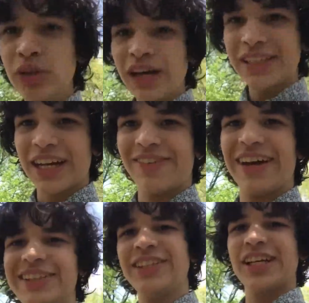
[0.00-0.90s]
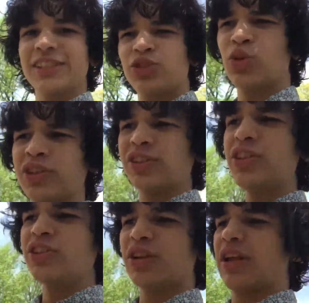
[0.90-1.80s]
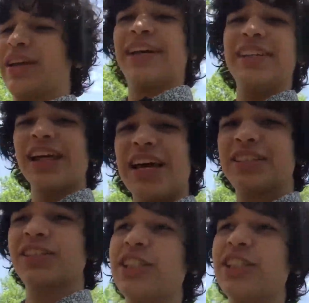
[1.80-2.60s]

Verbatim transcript: guys have any guesses what it is? Like any last